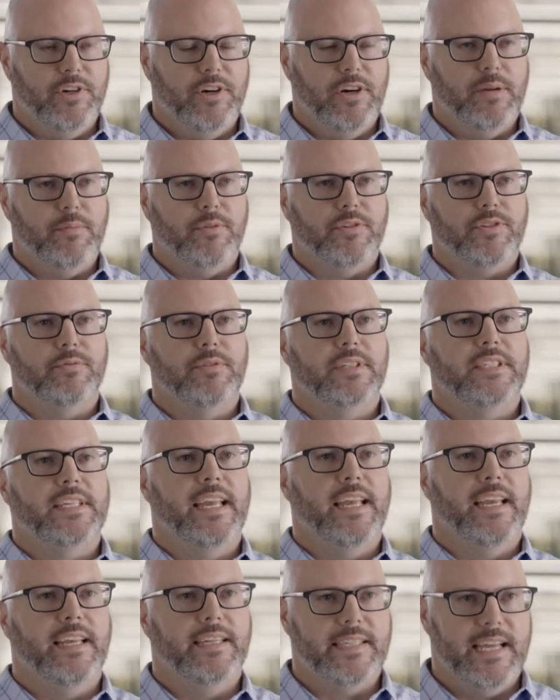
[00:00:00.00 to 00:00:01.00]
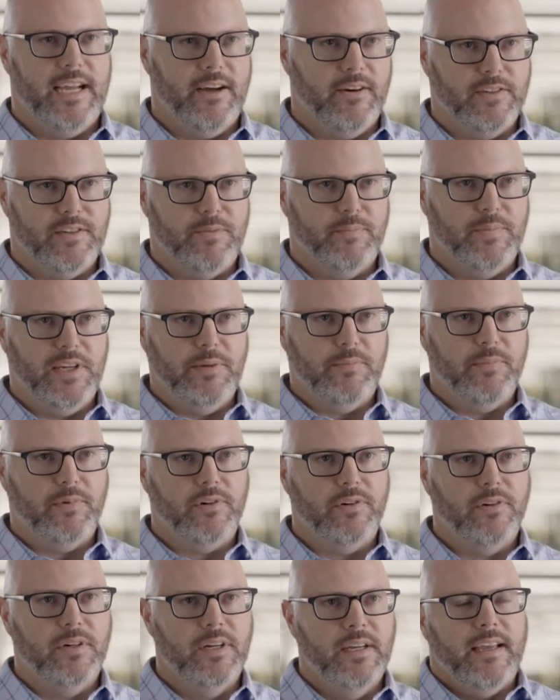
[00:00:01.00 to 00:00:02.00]
You're able to retain talented
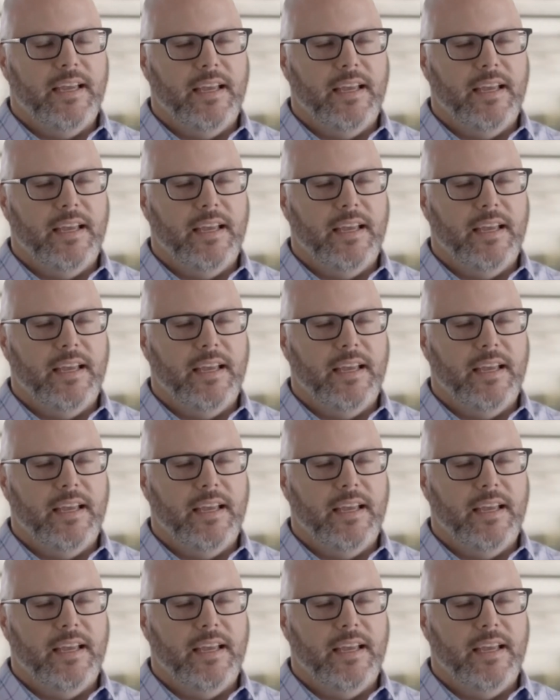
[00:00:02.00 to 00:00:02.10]
people.